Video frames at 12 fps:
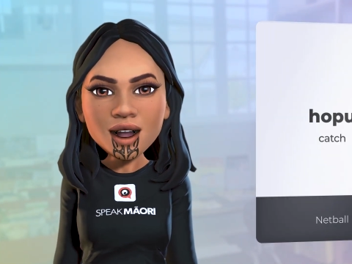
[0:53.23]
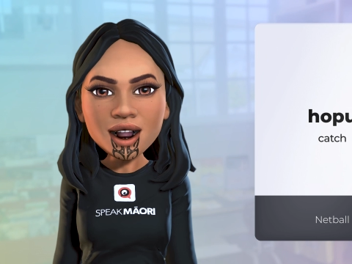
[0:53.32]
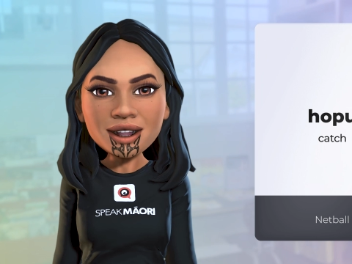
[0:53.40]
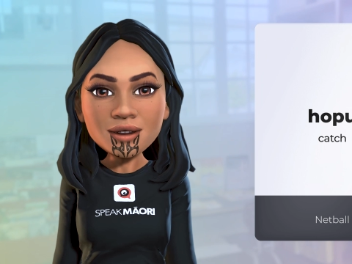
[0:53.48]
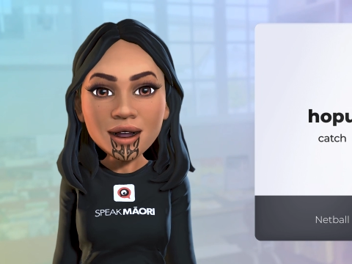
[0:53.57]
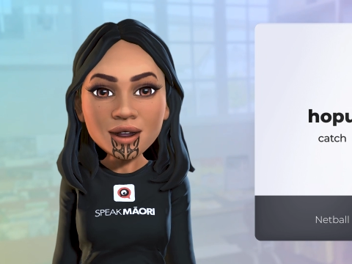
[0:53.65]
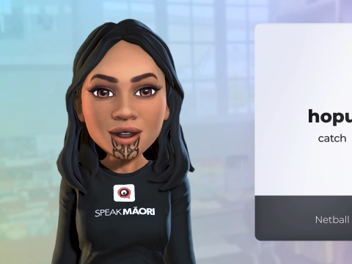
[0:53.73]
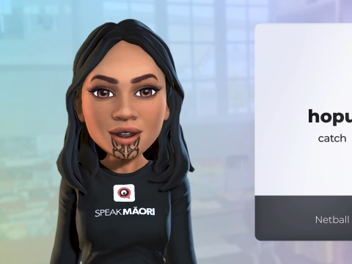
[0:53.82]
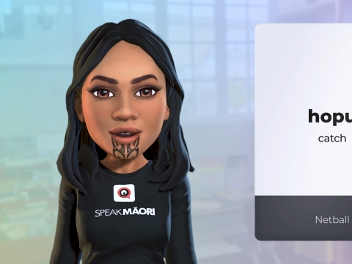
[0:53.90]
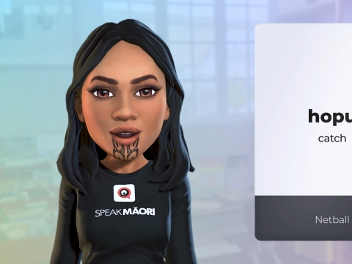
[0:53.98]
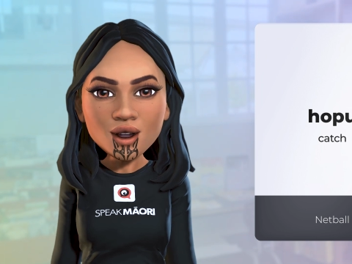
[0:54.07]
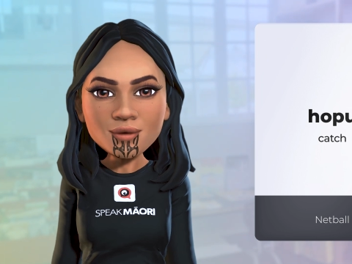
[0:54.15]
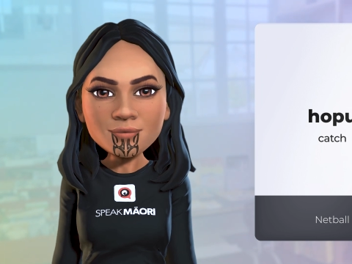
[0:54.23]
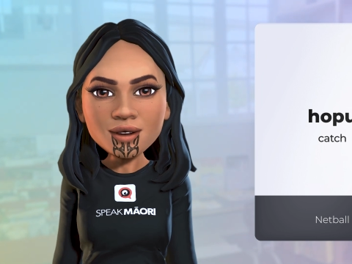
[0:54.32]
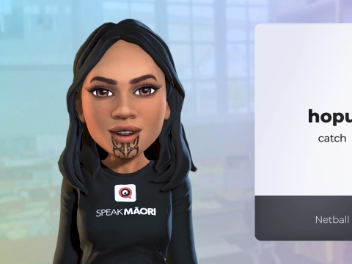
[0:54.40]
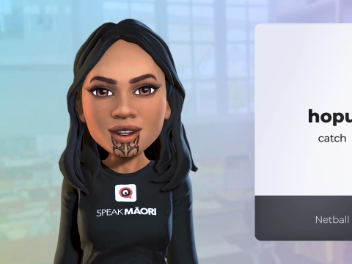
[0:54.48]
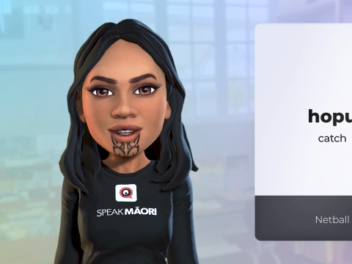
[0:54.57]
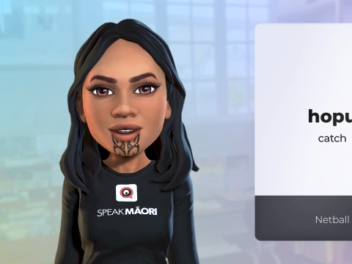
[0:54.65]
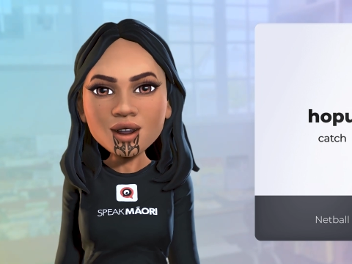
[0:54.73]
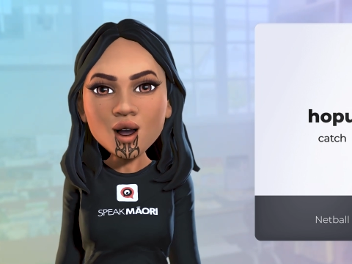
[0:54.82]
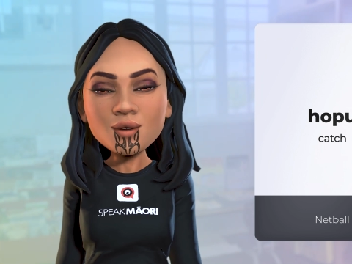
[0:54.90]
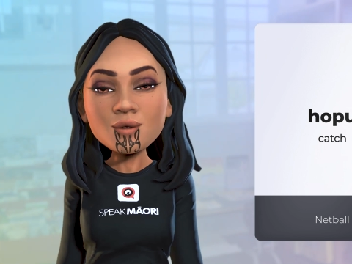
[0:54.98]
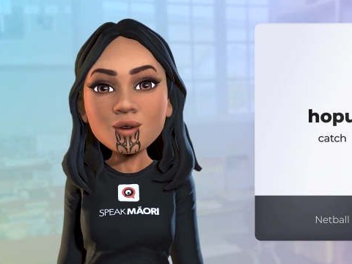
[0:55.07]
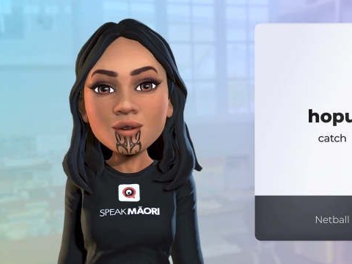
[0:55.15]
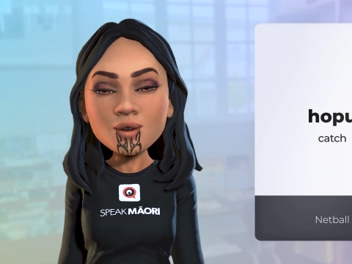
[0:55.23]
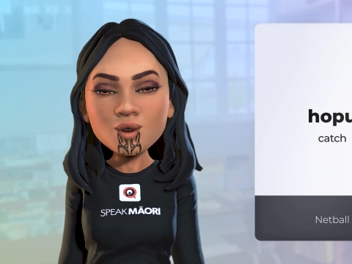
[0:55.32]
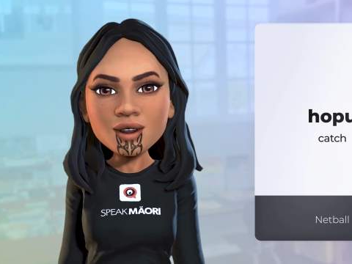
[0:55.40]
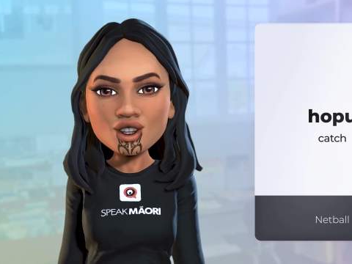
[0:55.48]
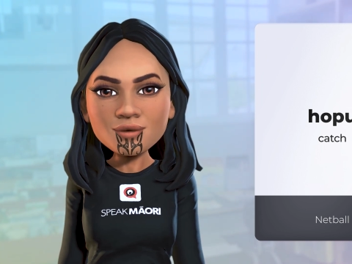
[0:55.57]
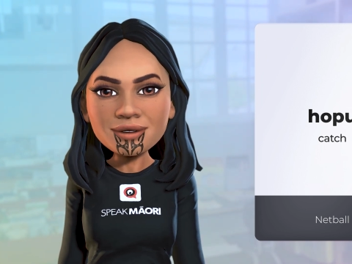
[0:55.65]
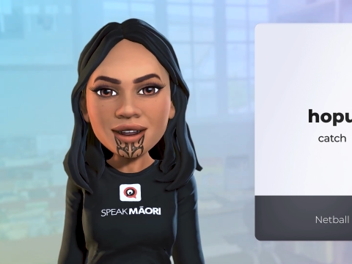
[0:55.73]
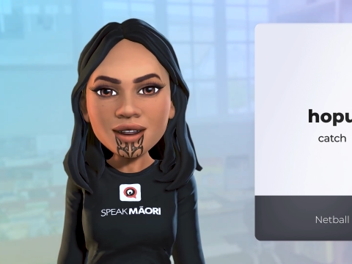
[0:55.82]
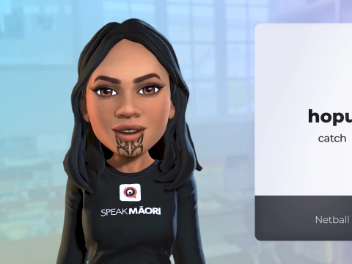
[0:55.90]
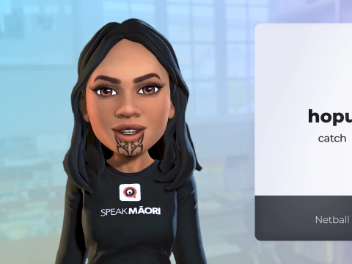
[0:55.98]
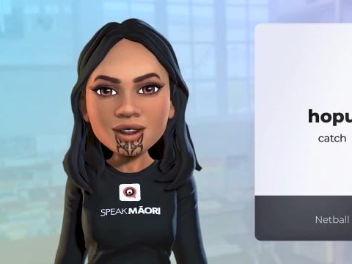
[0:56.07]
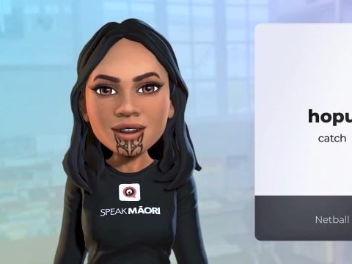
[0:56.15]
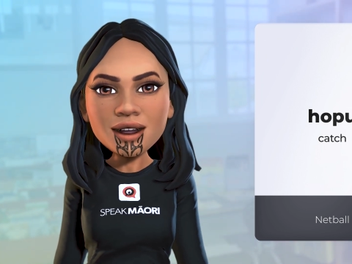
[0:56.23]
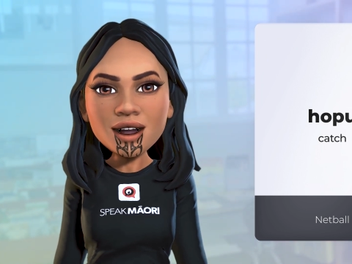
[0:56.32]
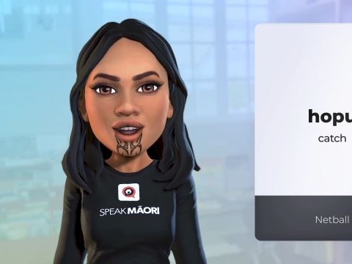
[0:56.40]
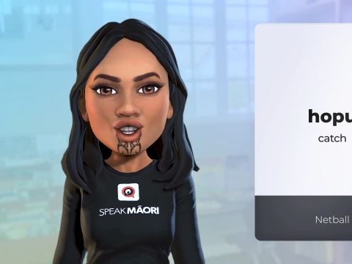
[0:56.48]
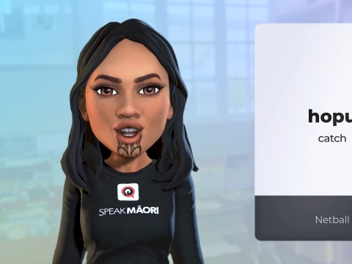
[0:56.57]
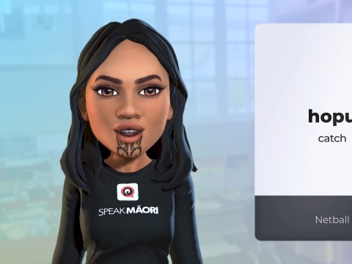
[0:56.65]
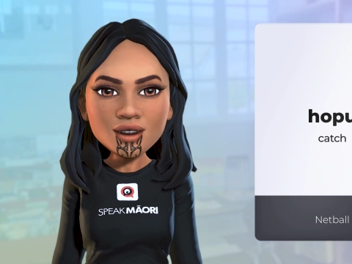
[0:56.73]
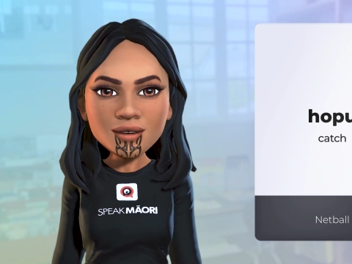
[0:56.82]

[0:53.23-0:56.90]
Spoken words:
The next term is hopu, which means catch.